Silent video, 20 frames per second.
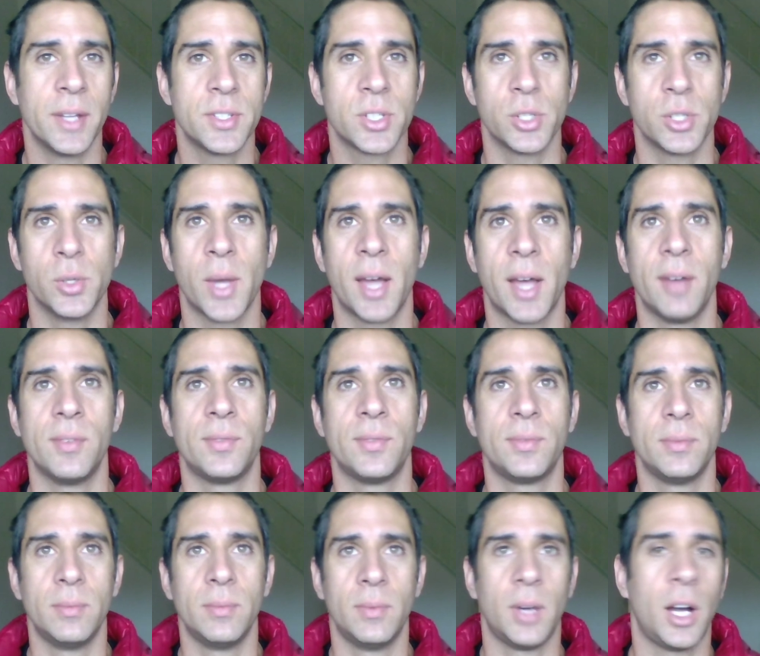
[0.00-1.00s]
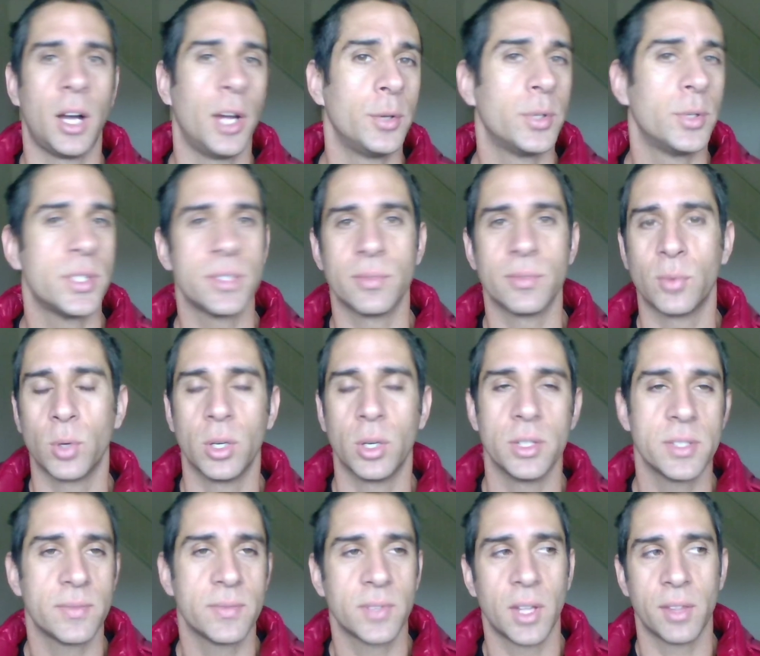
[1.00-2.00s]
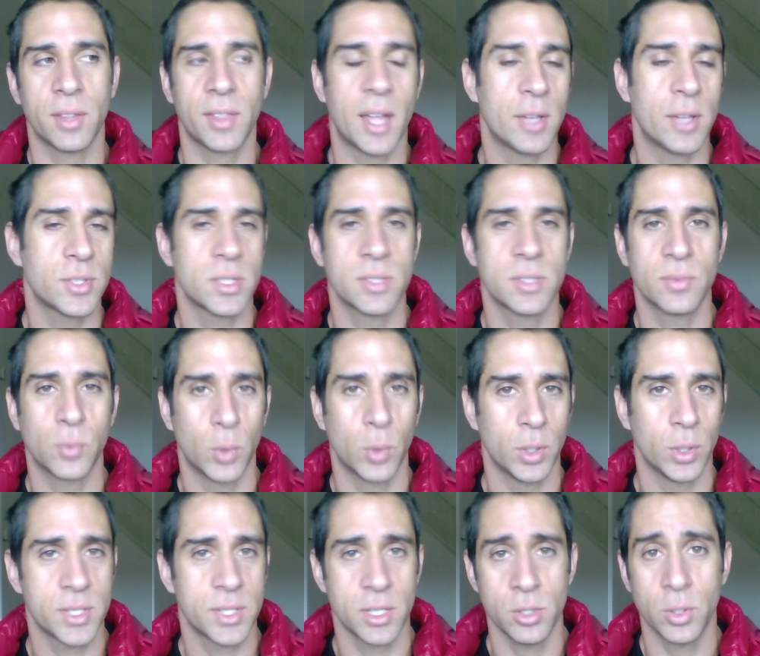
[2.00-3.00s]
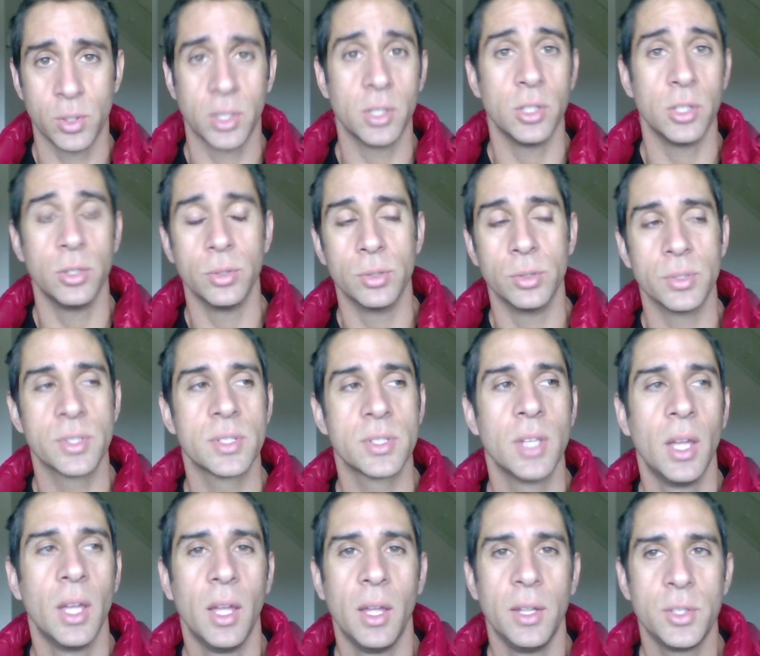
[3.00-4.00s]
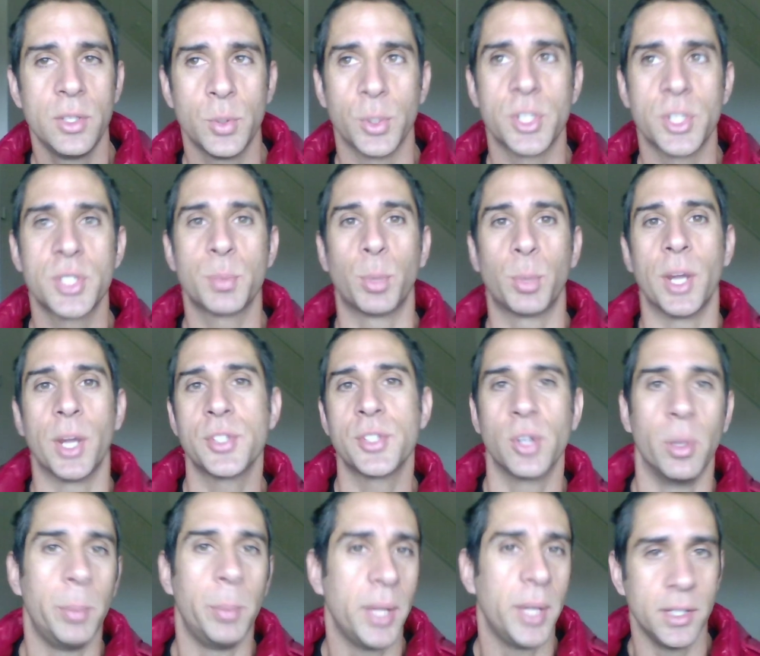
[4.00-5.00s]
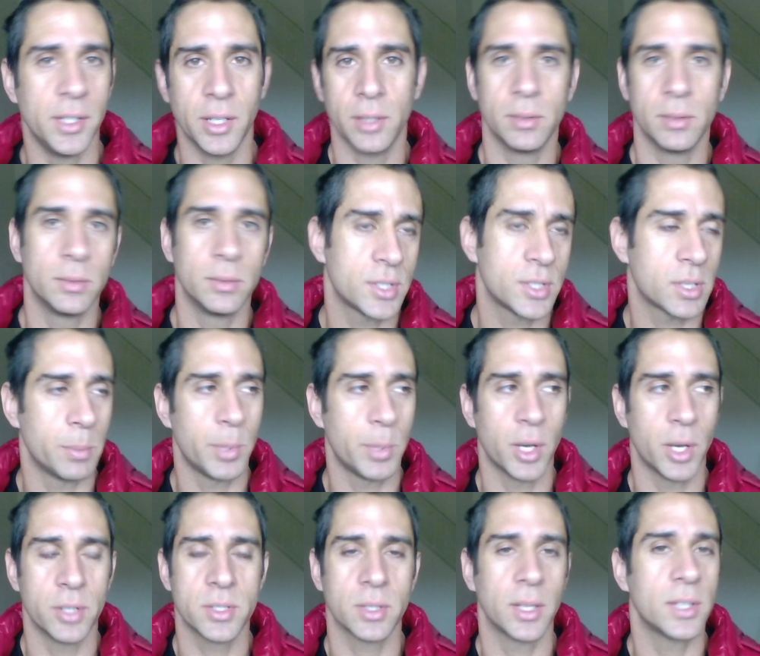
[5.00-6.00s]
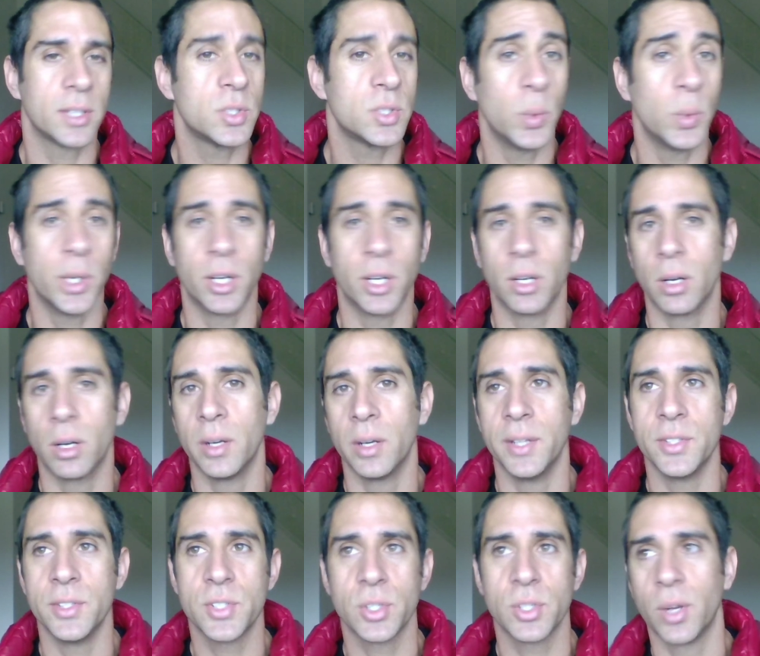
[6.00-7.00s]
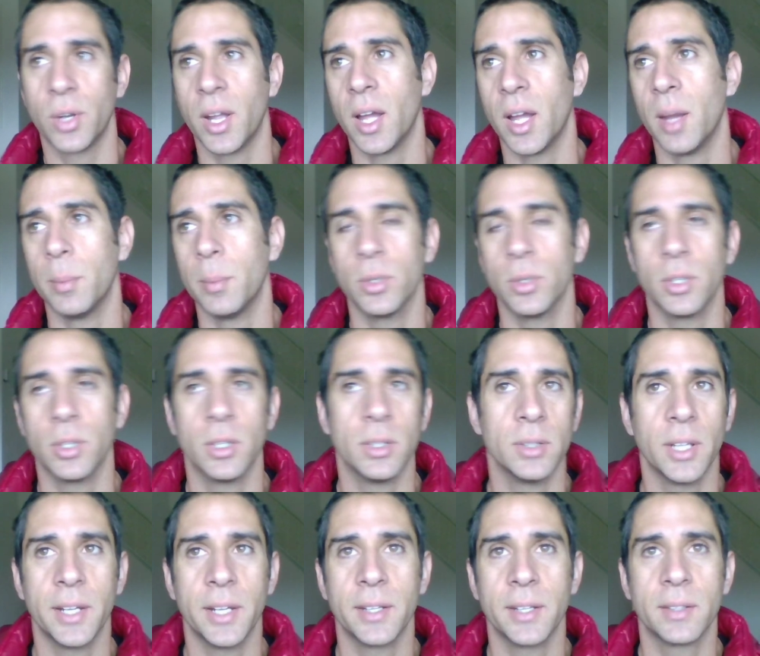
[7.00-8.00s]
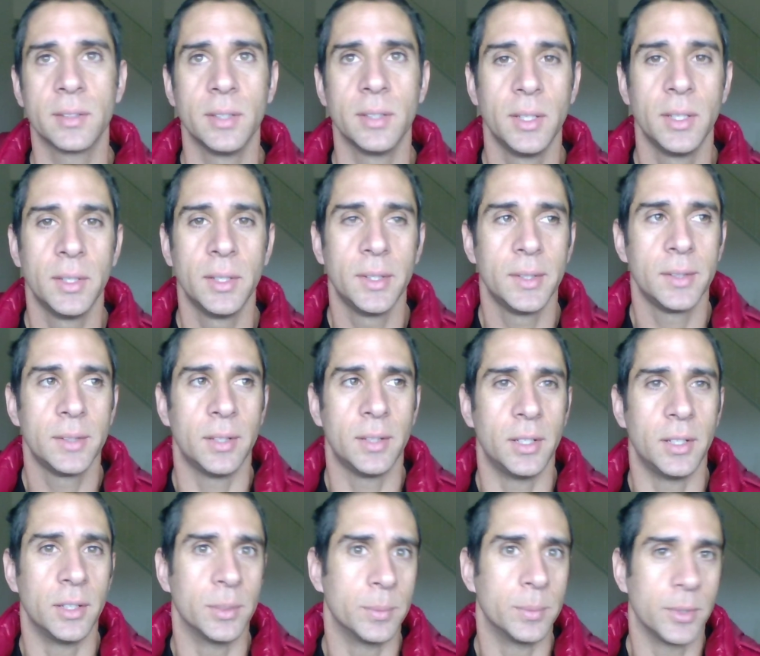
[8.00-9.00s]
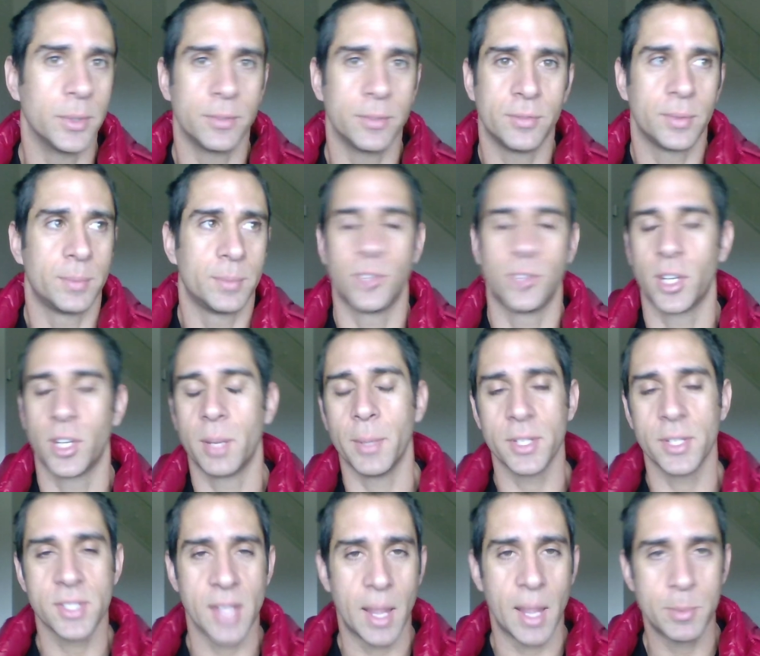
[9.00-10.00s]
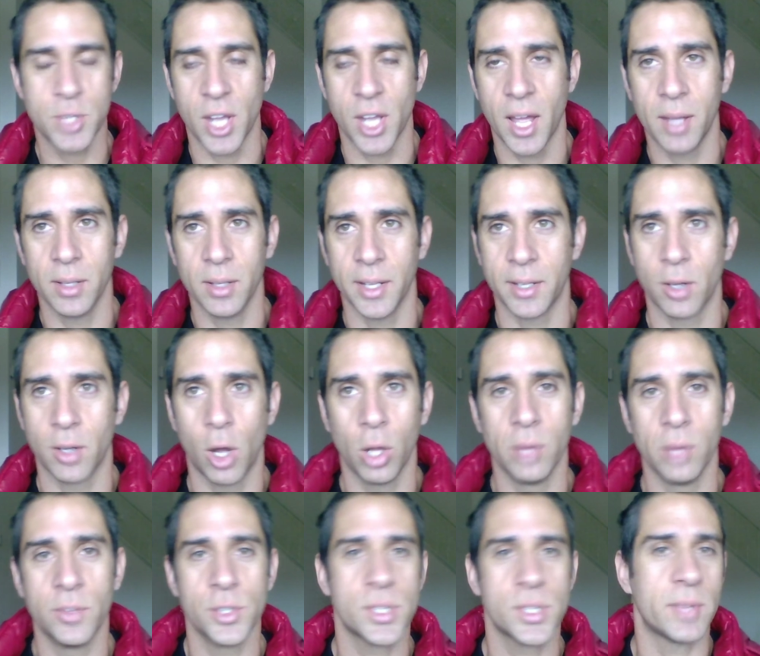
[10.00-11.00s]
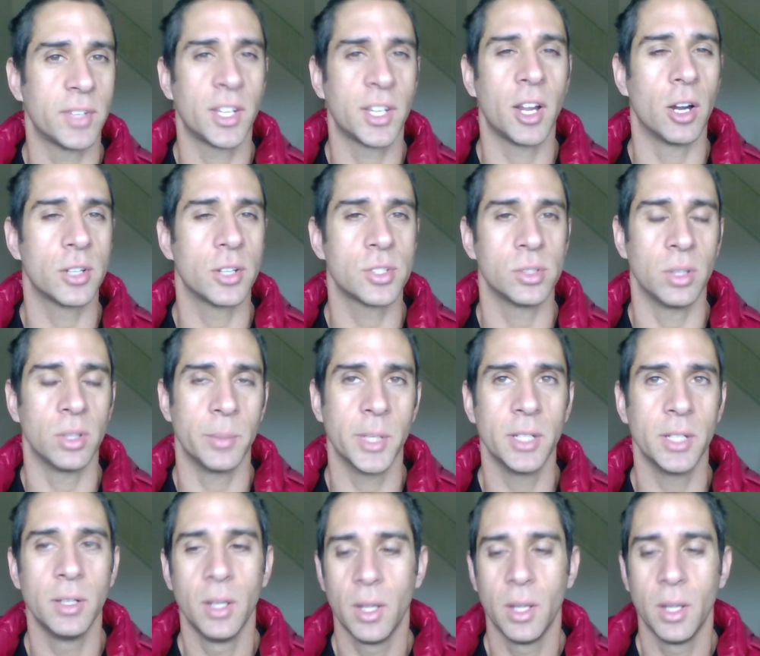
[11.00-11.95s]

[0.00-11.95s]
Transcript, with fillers: So you have hundreds of words, if not thousands of words, that you can use to express your opinion as compared to like Twitter or Instagram or like, I don't know, you know, forget about Snapchat. Like all of those have a character limit.